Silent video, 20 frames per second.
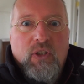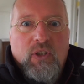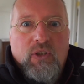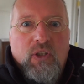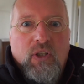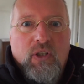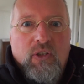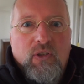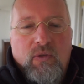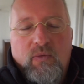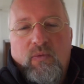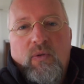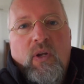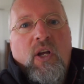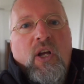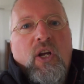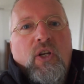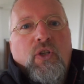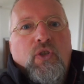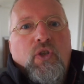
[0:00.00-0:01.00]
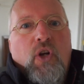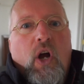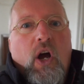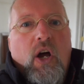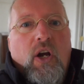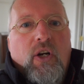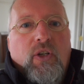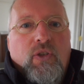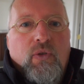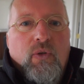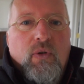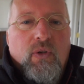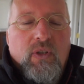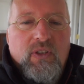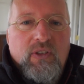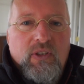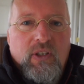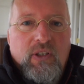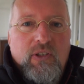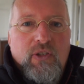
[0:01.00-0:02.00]
Is it charged or
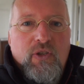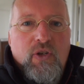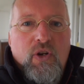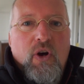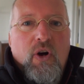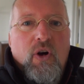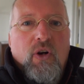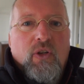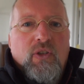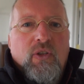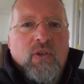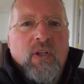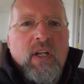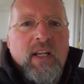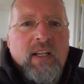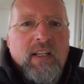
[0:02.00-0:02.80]
is it not?